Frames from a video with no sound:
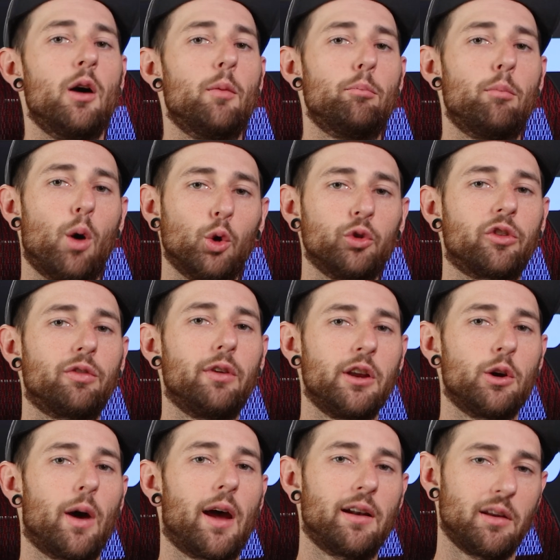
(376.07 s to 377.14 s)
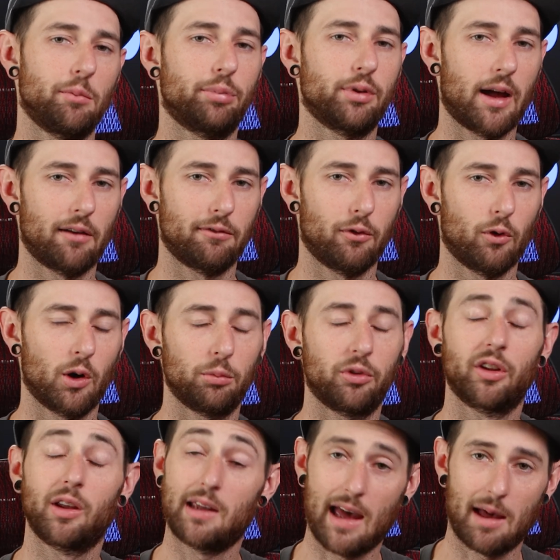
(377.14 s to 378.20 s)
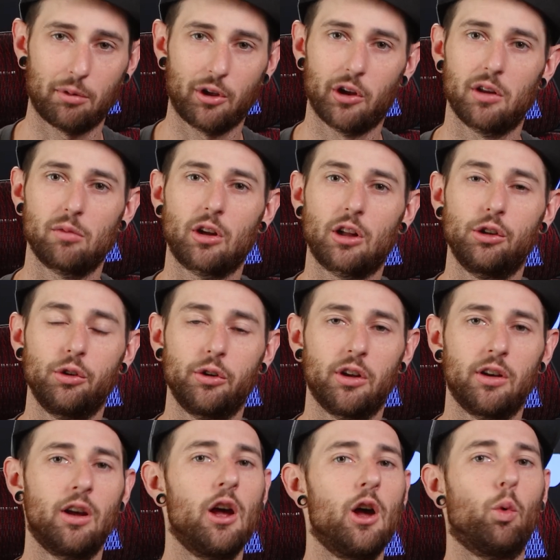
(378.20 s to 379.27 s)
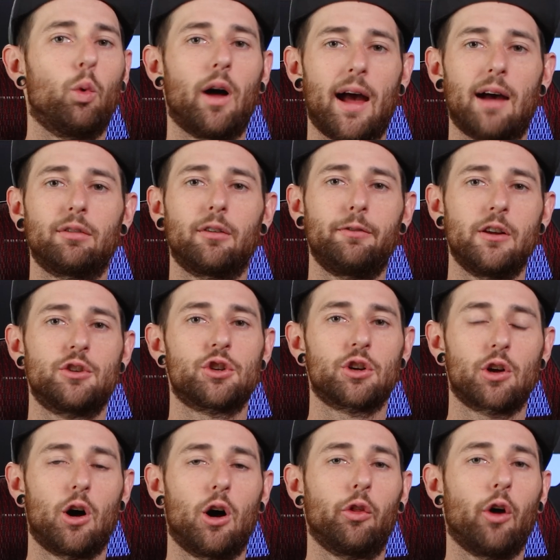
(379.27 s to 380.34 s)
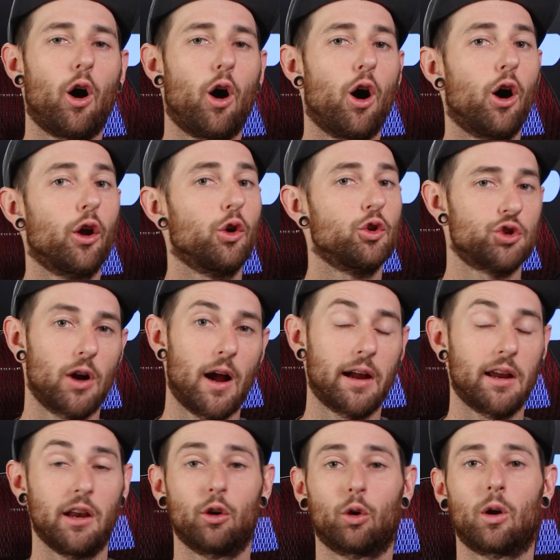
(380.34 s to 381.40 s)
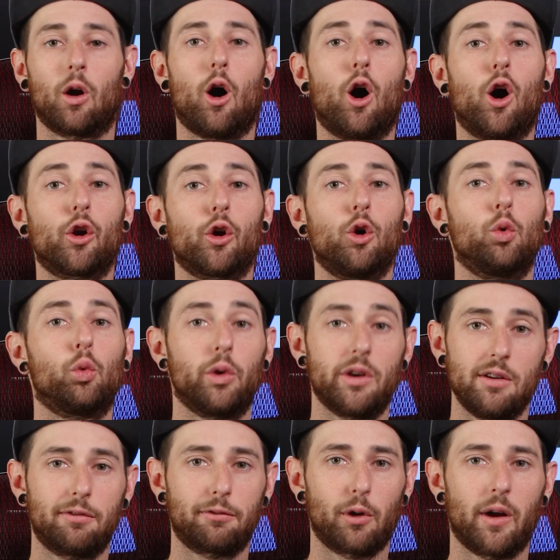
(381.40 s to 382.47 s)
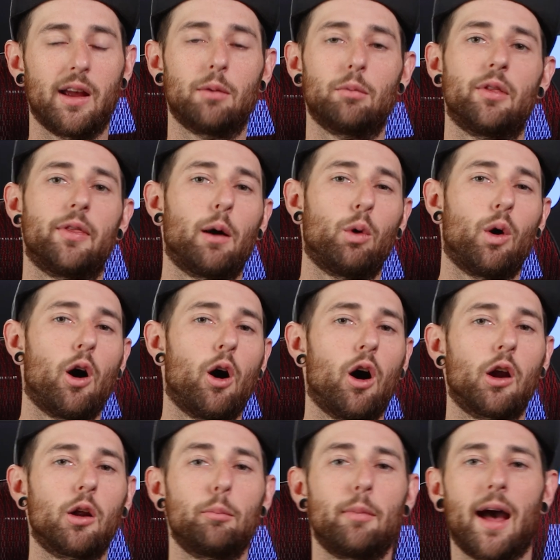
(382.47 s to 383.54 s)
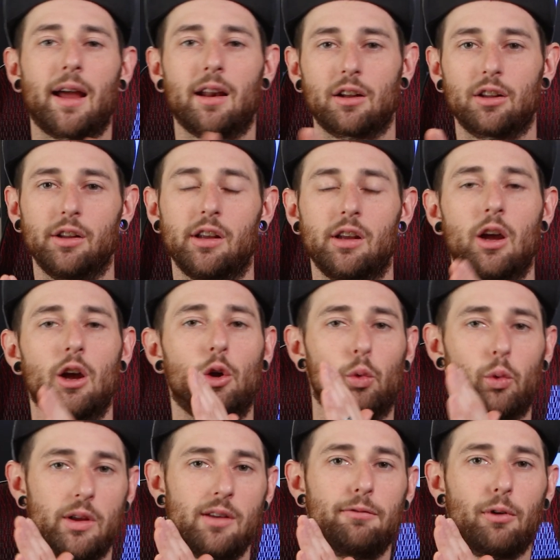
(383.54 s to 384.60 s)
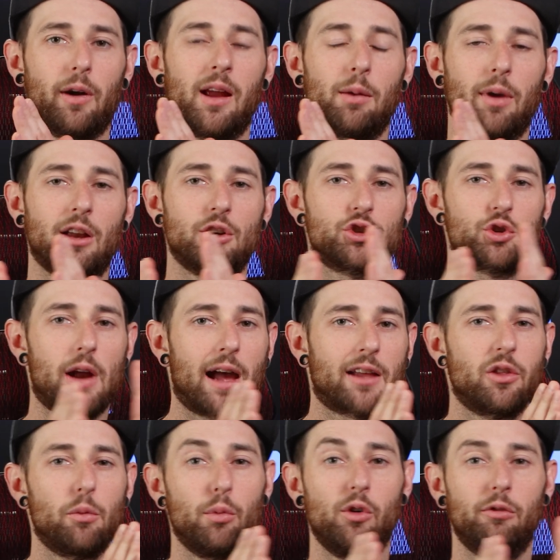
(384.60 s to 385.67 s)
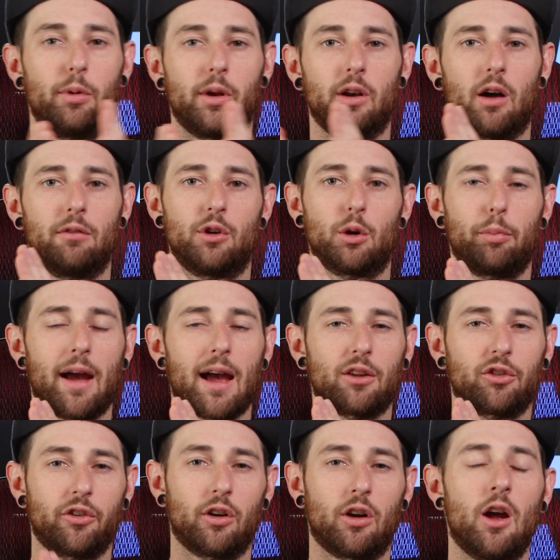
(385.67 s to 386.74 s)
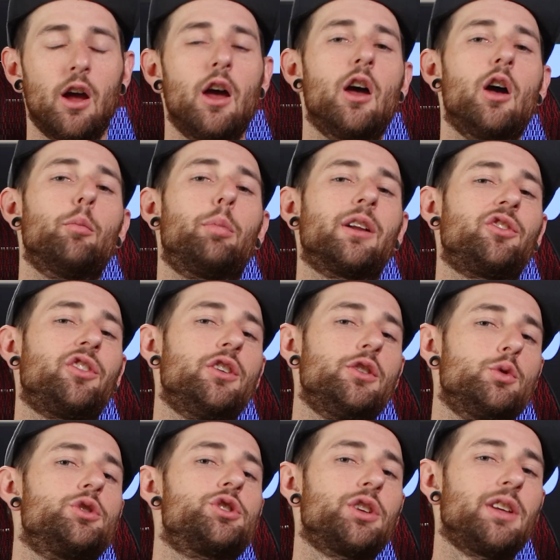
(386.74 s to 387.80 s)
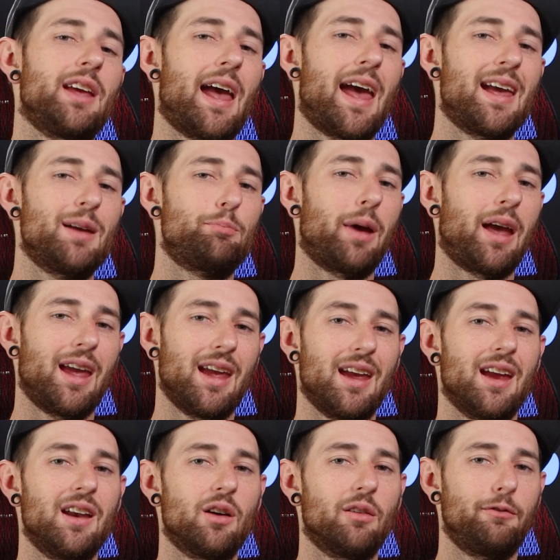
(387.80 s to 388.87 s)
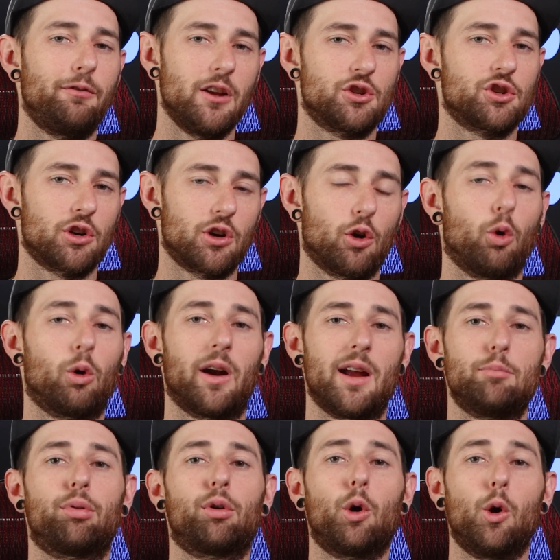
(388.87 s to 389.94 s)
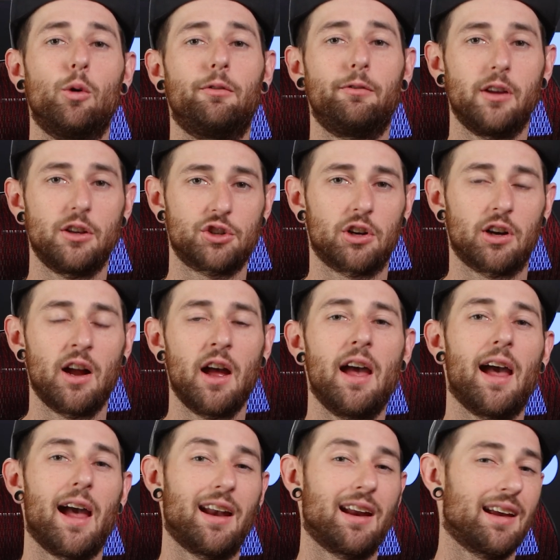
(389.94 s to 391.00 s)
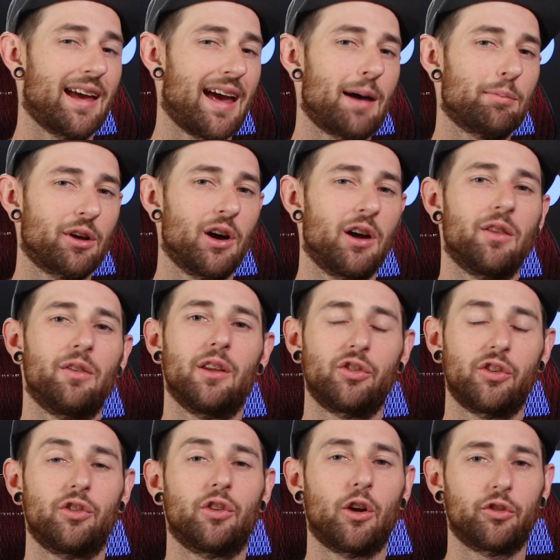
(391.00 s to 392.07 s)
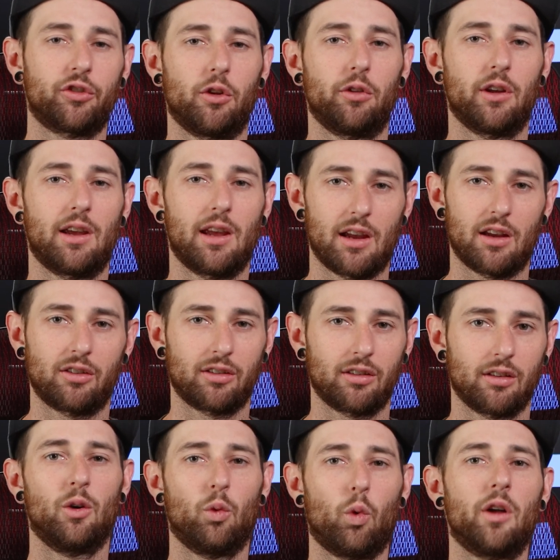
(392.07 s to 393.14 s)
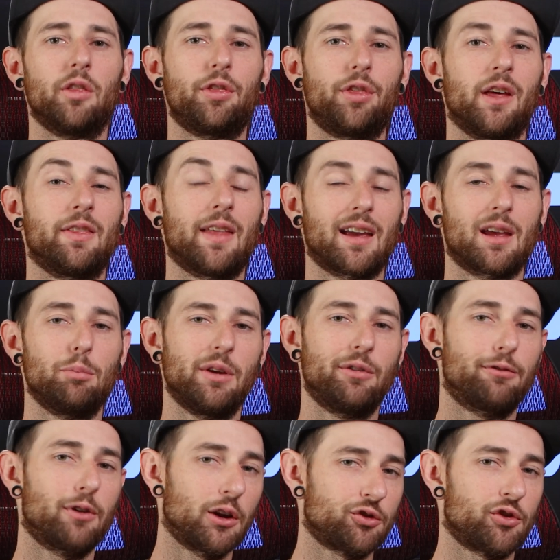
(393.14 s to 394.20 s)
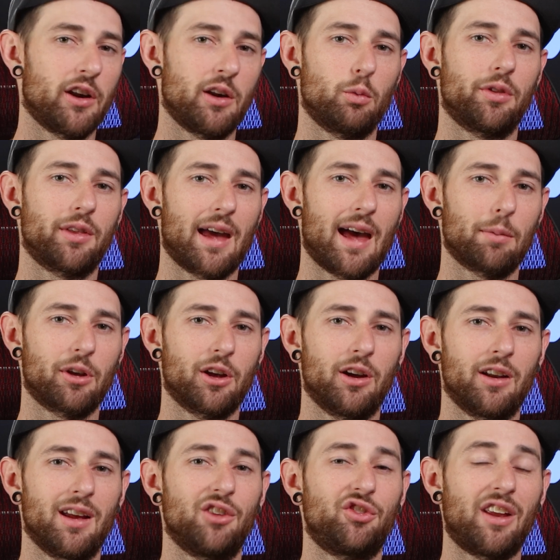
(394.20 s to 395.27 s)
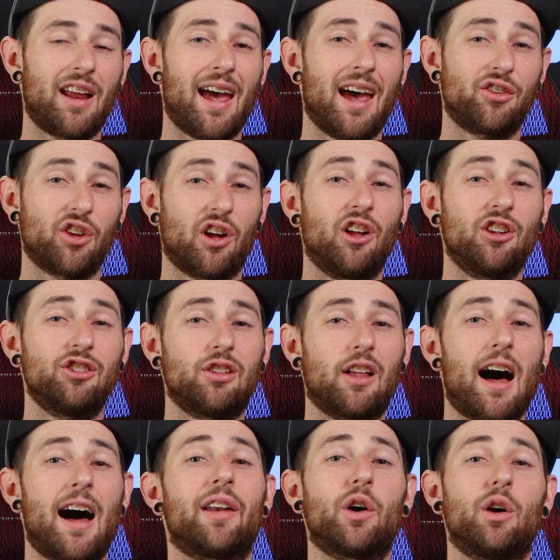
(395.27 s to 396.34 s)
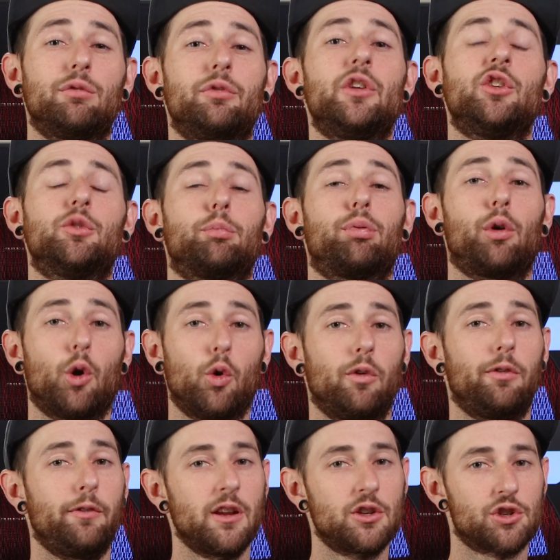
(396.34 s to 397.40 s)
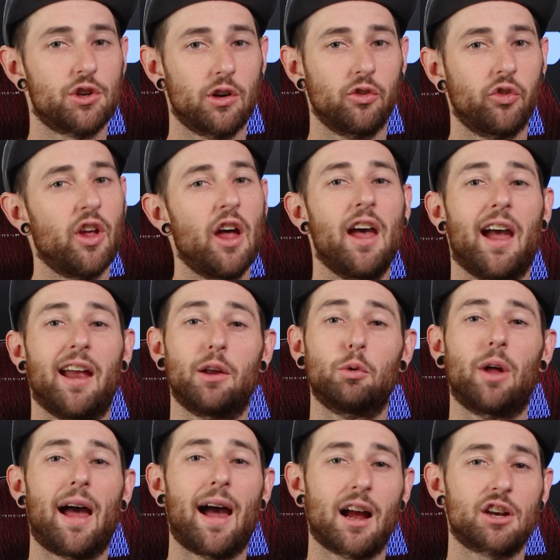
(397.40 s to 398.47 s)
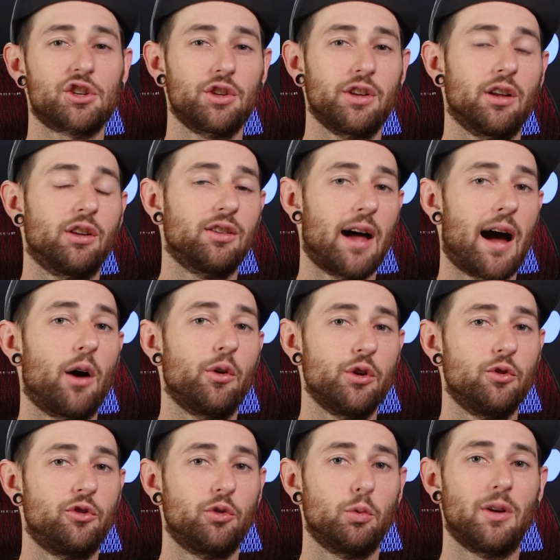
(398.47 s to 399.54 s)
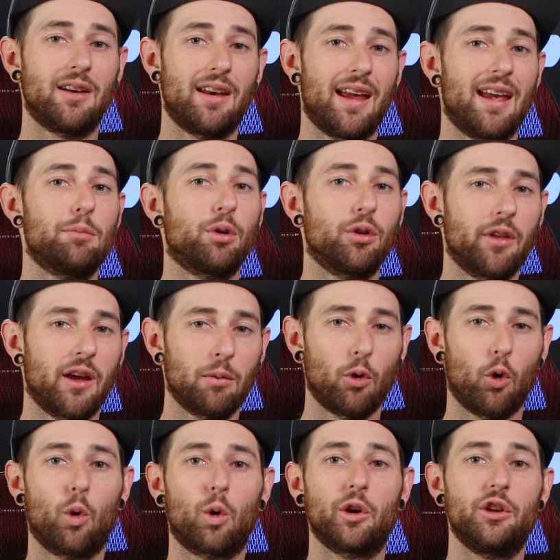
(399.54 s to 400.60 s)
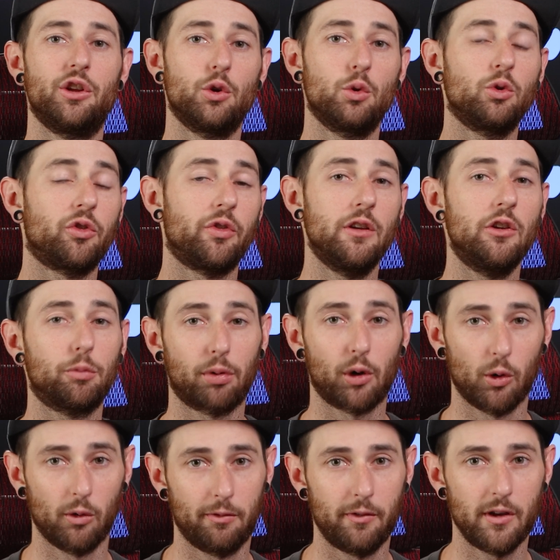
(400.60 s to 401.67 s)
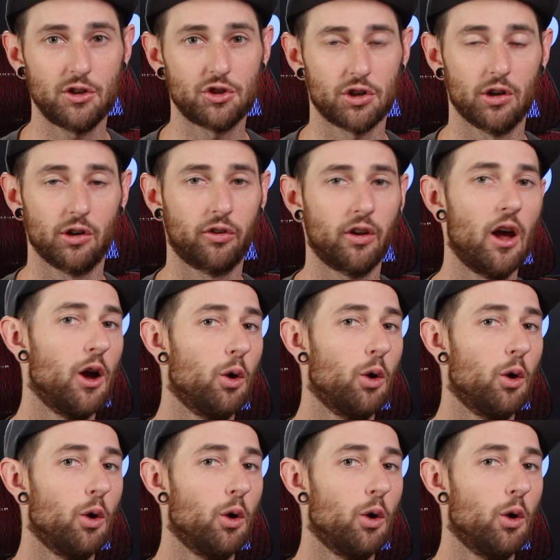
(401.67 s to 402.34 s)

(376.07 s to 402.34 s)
Most video editing platforms, CapCut included, will have a feature called auto tracking or auto reframe that will automatically reframe and track the movement of your pastor, but it's usually a paid feature or a pro feature, and in CapCut this is also the case. One thing that can be frustrating with CapCut is it has a lot of these pro features, and it will actually allow you to enable them or use these pro features